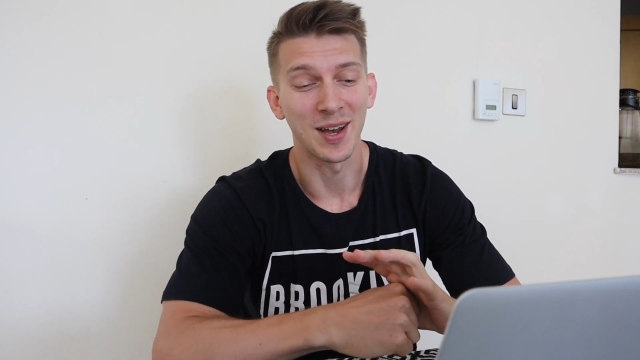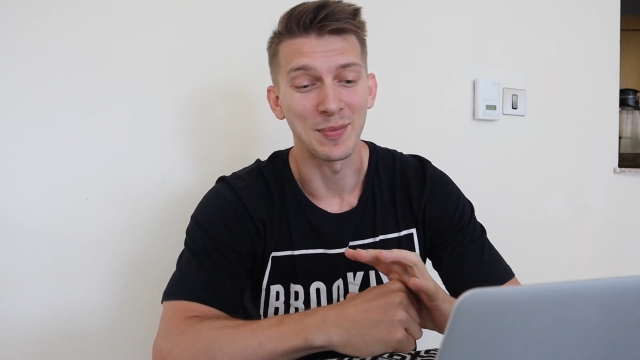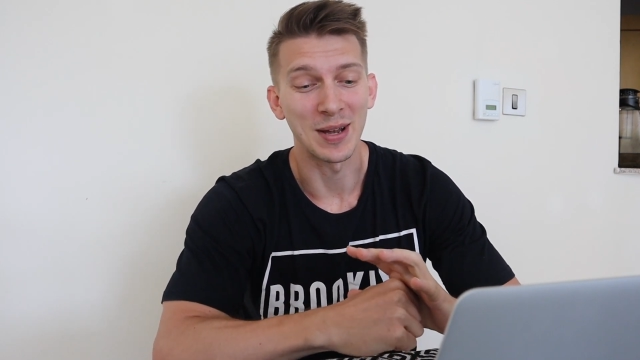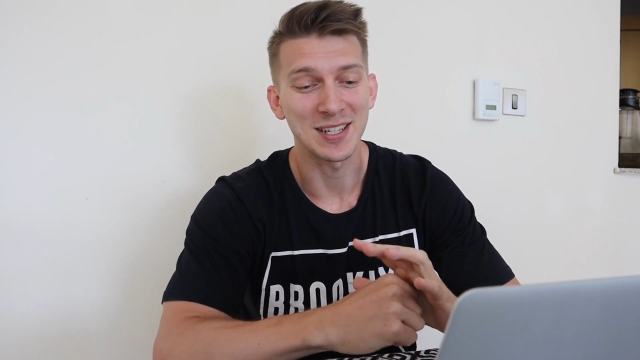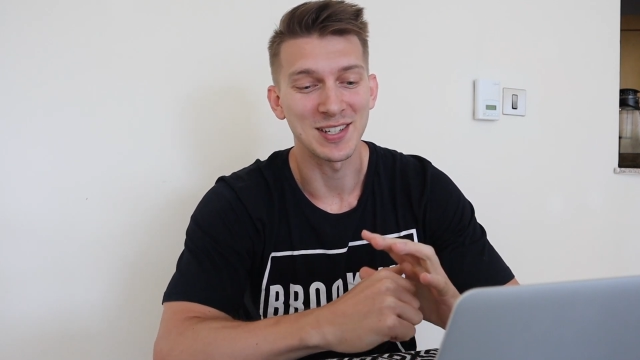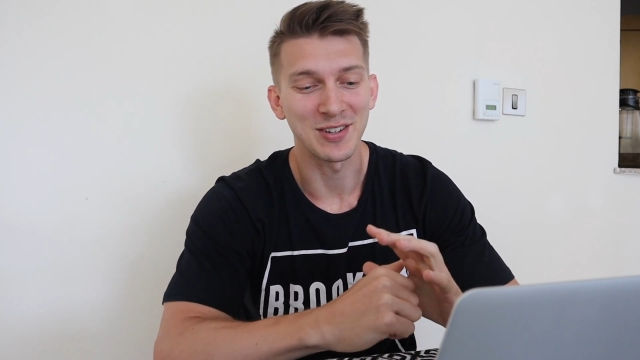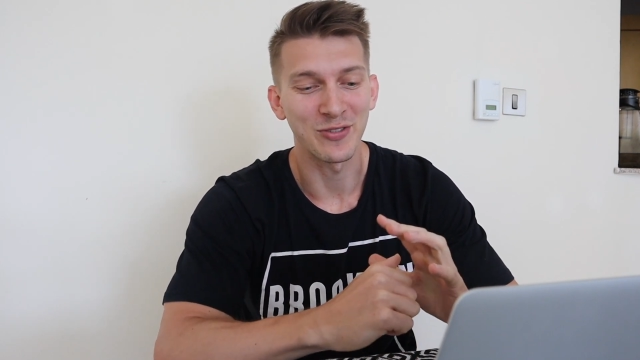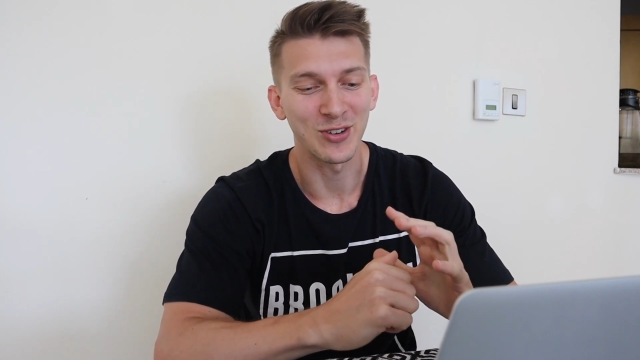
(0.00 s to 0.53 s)
I'm
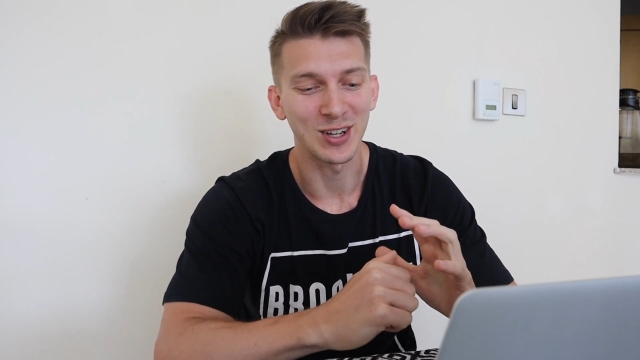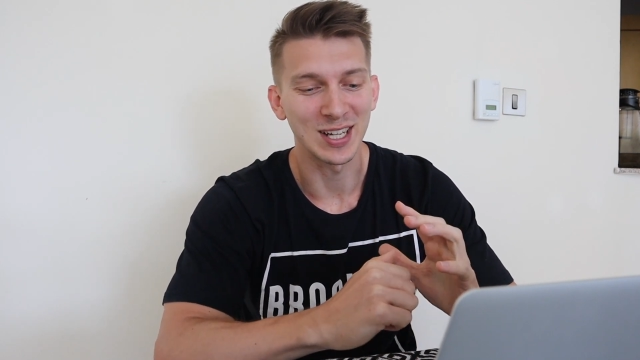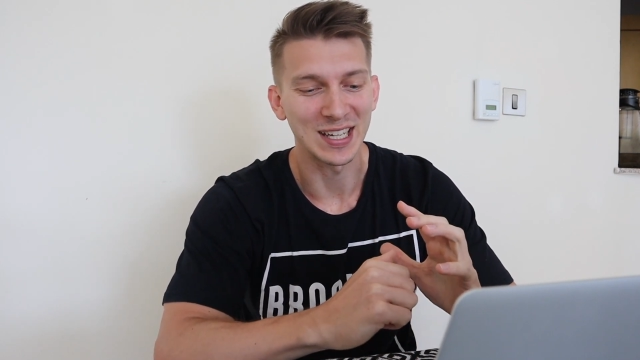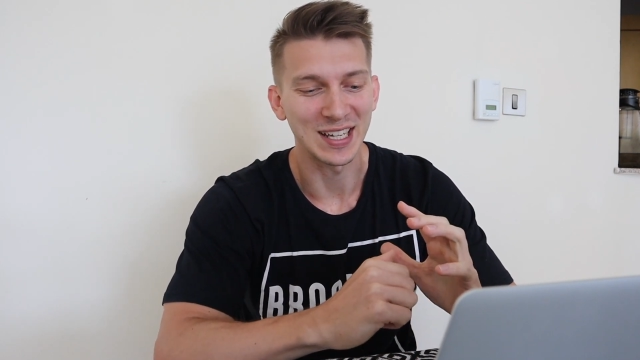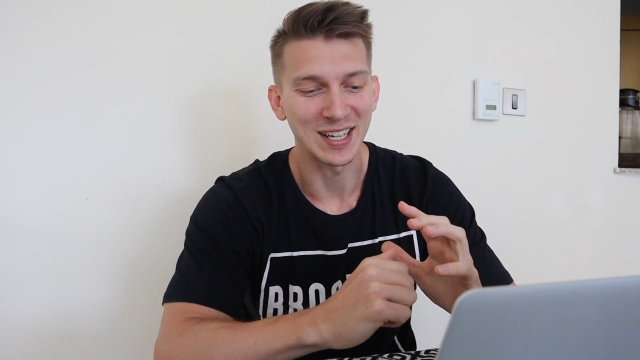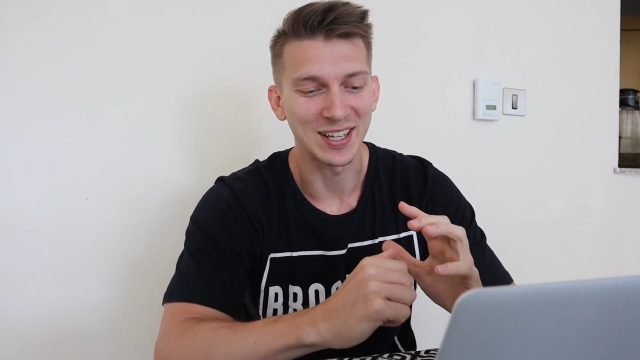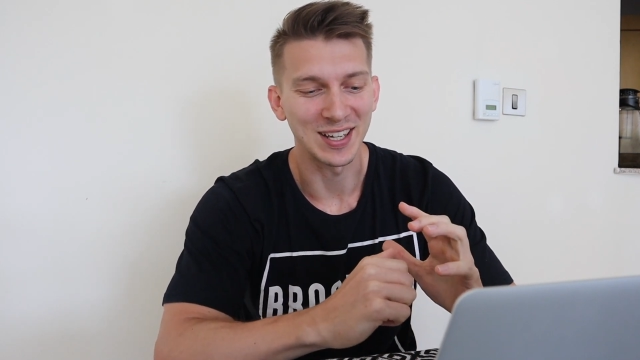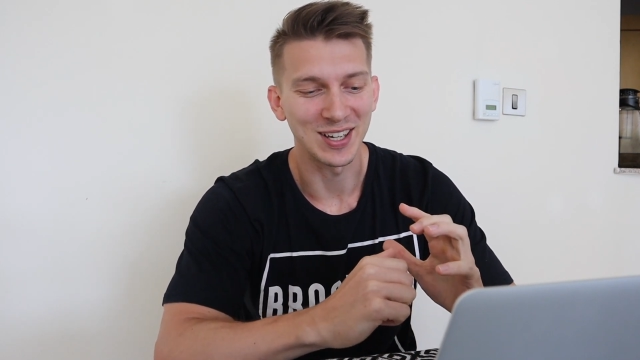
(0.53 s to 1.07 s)
actually
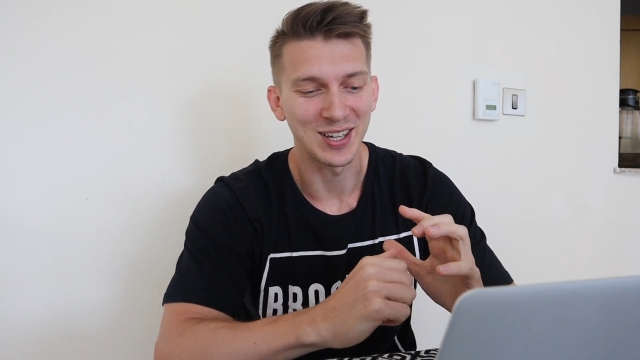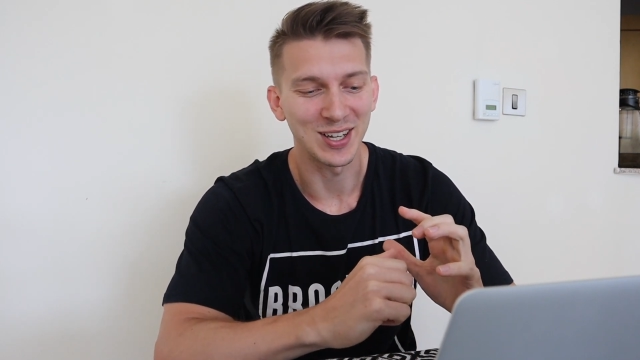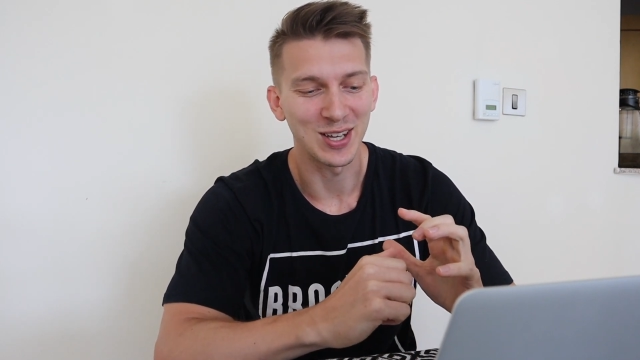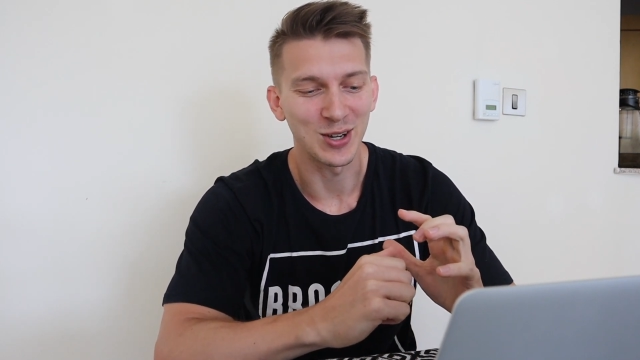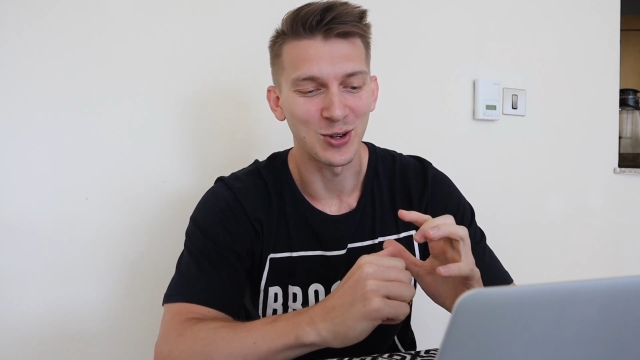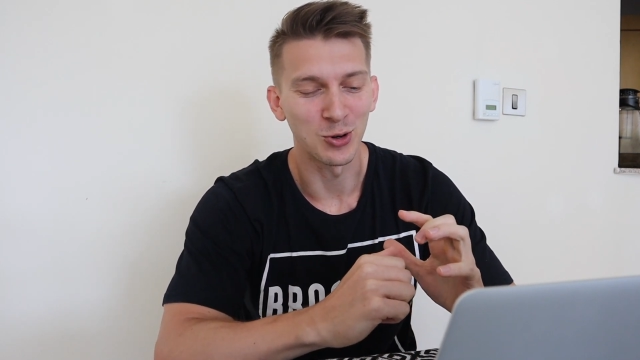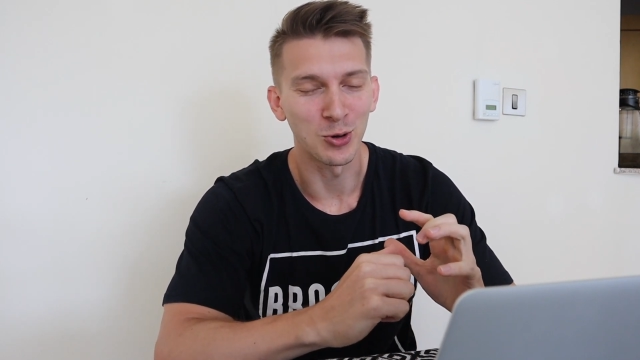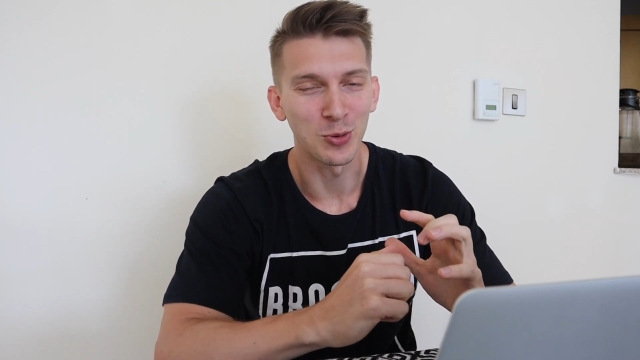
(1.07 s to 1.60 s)
feeling
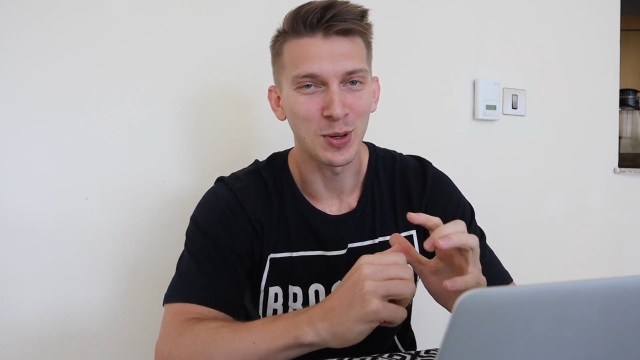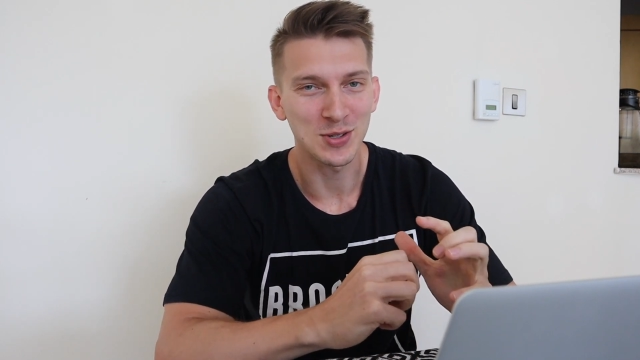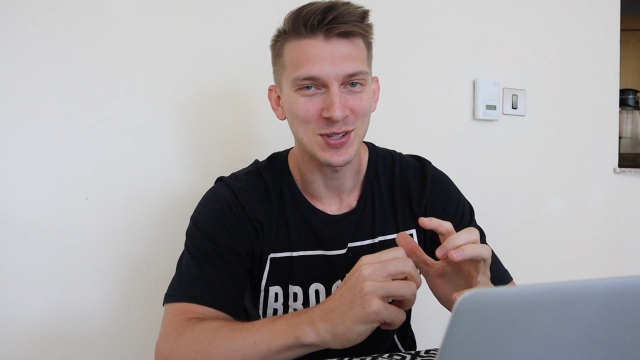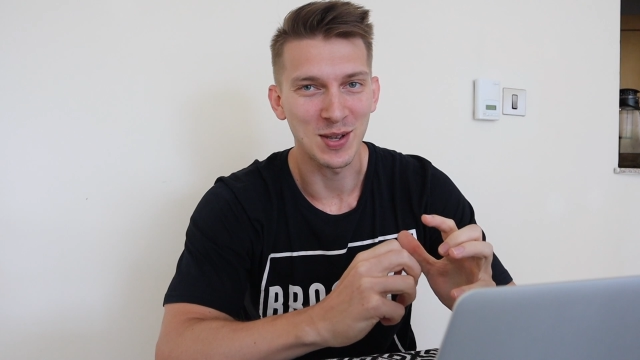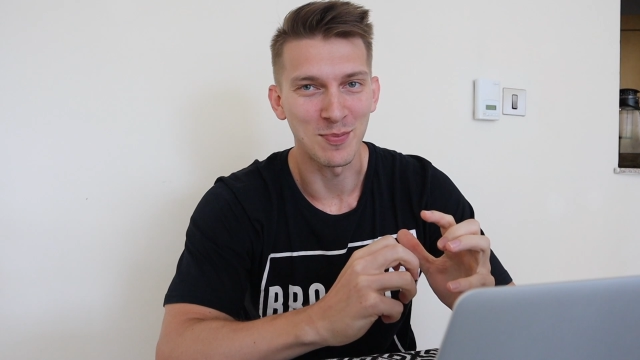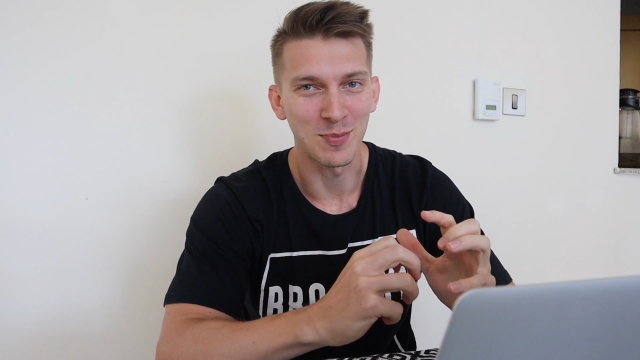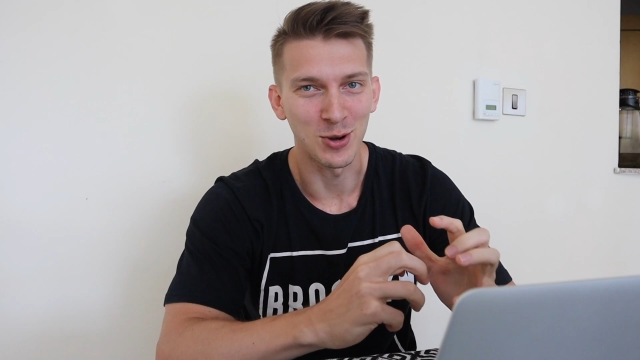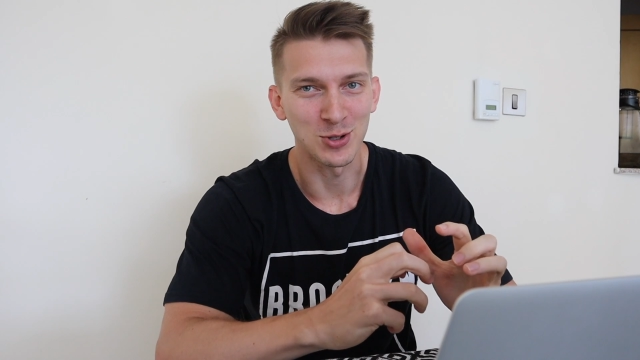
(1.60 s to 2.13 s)

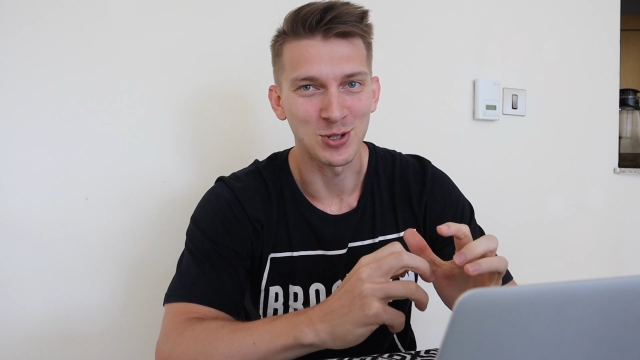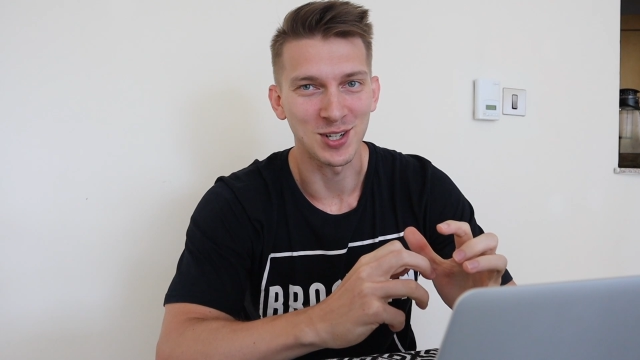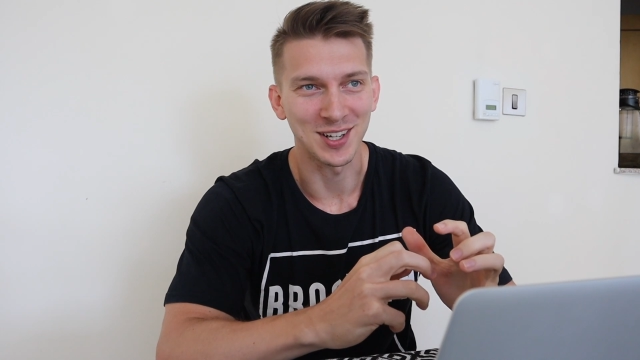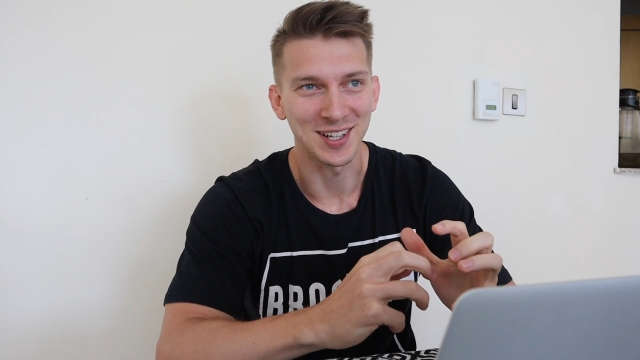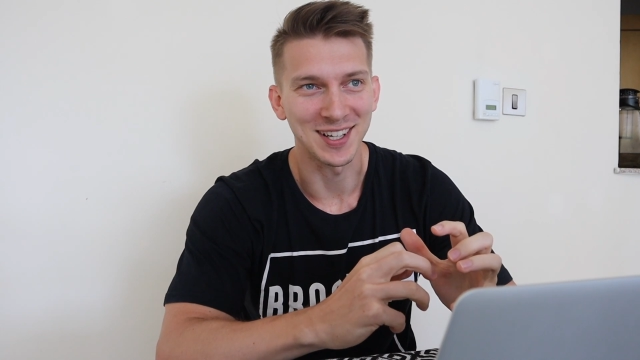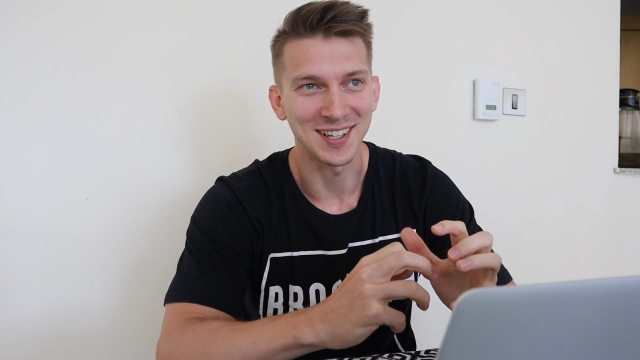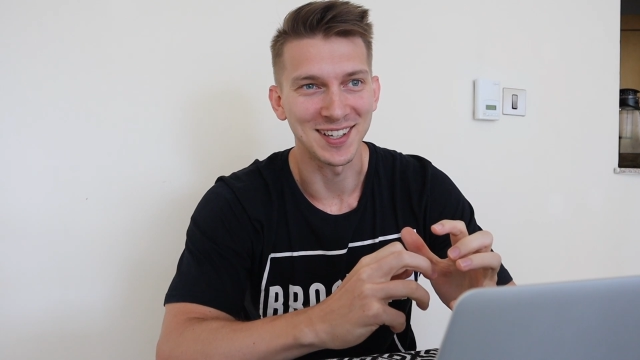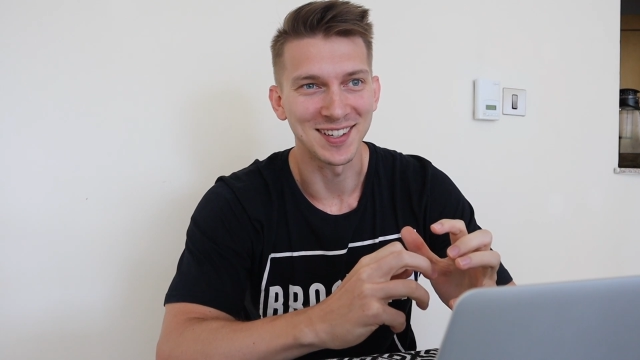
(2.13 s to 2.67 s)
almost
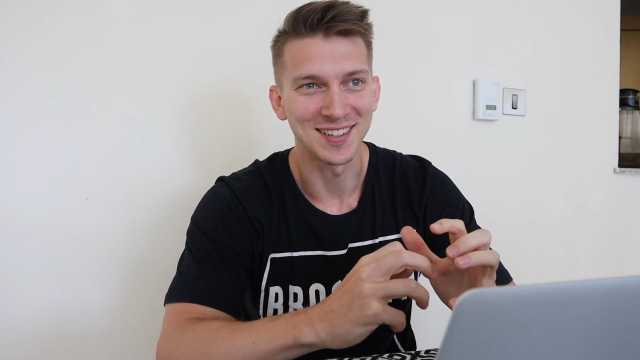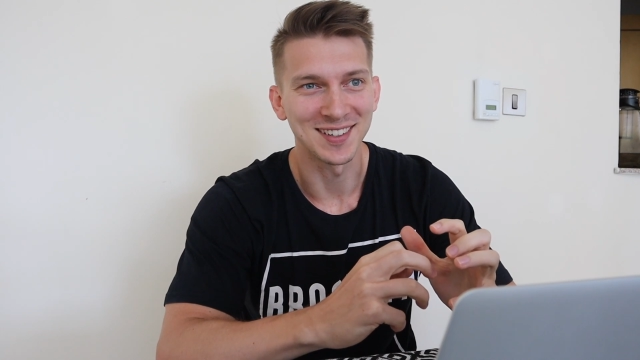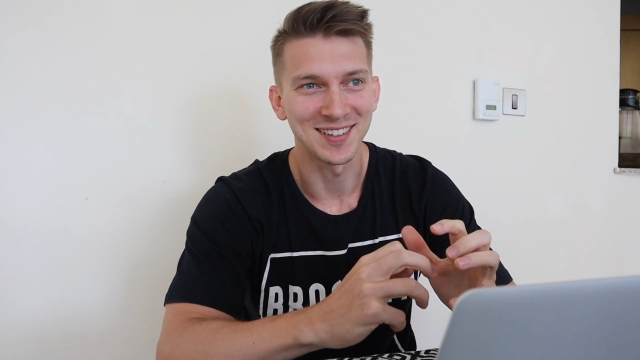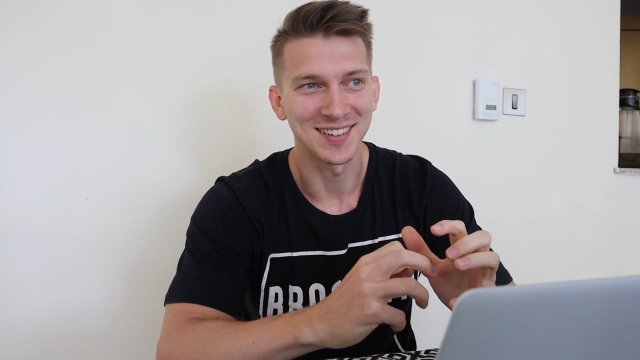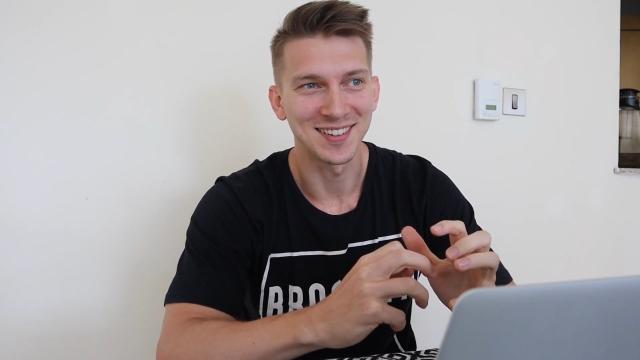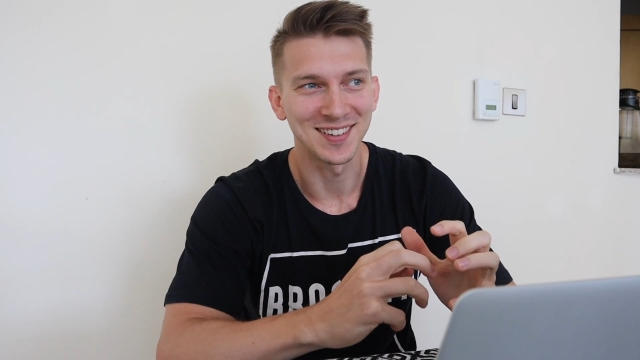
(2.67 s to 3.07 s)
emotionally